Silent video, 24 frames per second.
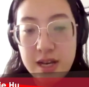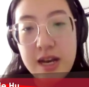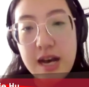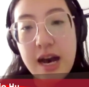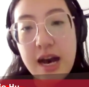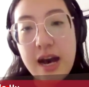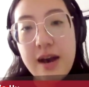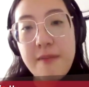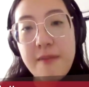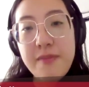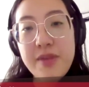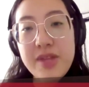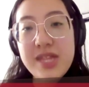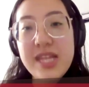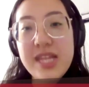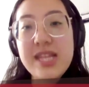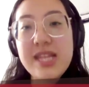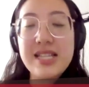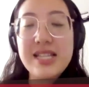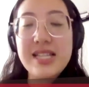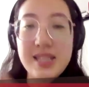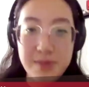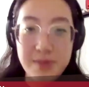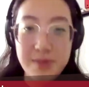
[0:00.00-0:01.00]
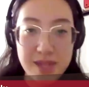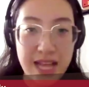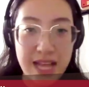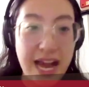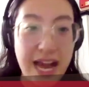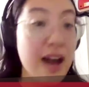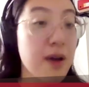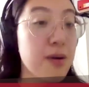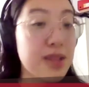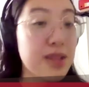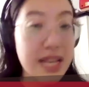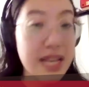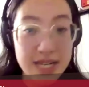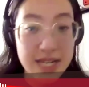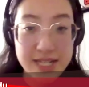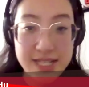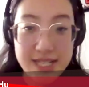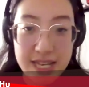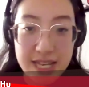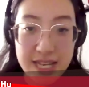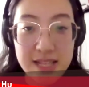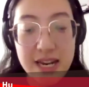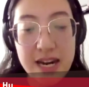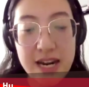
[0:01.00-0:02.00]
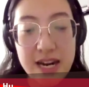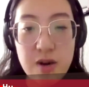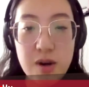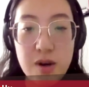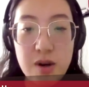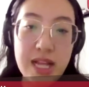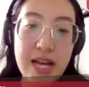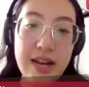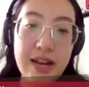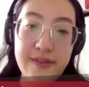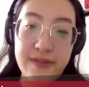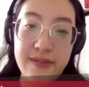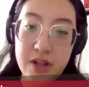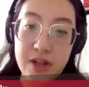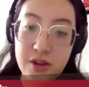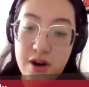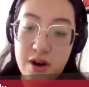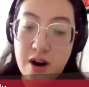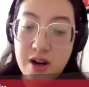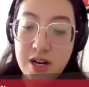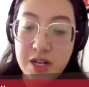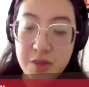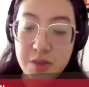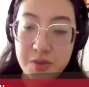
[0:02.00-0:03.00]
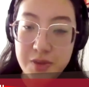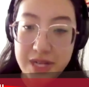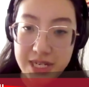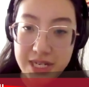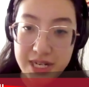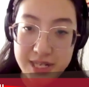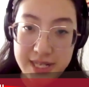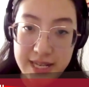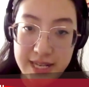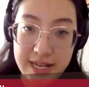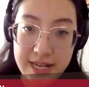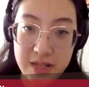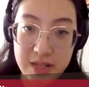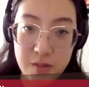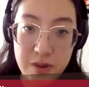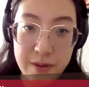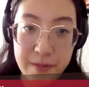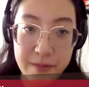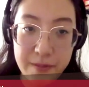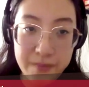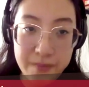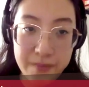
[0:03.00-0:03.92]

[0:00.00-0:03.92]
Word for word: Um, and that's something that I would like to see, and that I know a lot of other artists would like to see as well.